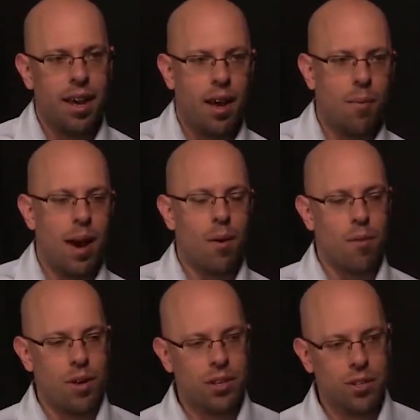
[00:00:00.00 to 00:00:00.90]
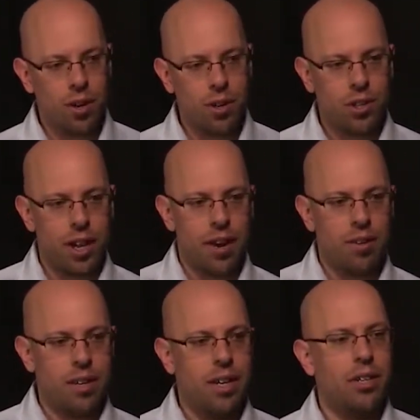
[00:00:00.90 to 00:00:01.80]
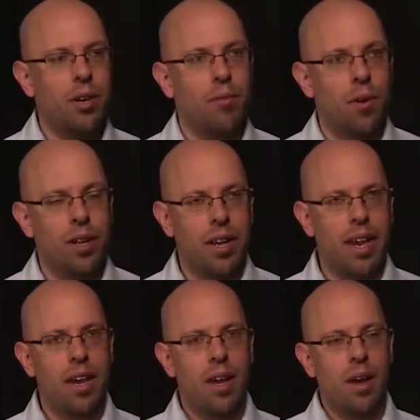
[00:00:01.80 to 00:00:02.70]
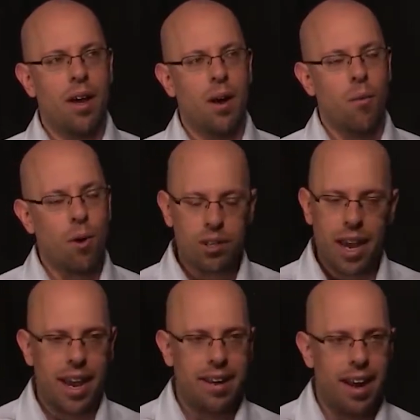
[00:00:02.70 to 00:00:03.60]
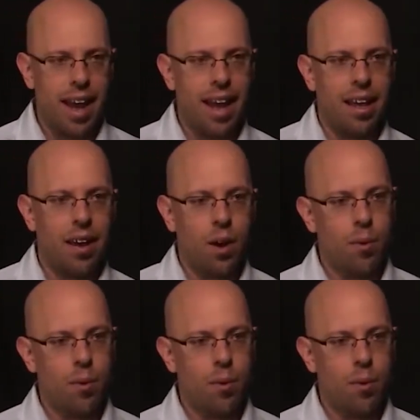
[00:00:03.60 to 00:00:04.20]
our research and our teaching really works hand in hand.